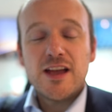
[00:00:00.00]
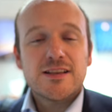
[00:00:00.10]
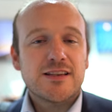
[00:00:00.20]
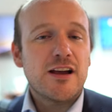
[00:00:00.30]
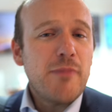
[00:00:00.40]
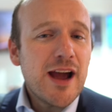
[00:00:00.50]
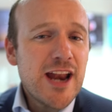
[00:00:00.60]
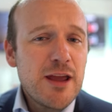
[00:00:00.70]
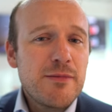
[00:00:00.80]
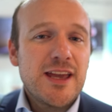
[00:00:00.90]
So my
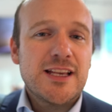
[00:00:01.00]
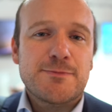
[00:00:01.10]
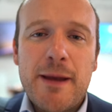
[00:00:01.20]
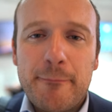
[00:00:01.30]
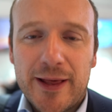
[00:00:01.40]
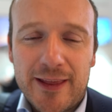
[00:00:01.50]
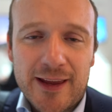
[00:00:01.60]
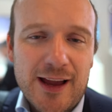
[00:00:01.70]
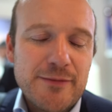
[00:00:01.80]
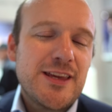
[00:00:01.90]
name is Ben
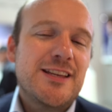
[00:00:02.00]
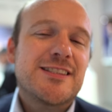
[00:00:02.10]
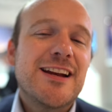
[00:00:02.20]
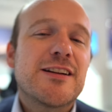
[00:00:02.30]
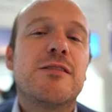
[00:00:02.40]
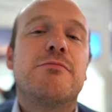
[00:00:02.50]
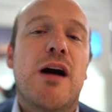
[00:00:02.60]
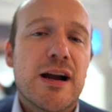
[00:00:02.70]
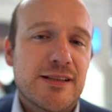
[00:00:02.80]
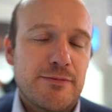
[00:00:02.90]
Pilling. I'm the Technical
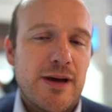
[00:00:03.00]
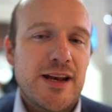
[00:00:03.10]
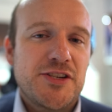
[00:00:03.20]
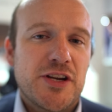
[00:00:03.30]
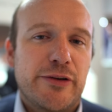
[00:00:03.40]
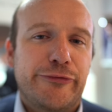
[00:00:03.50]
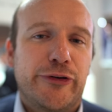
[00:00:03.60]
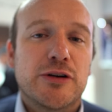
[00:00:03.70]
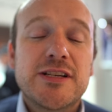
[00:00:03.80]
Marketing Manager for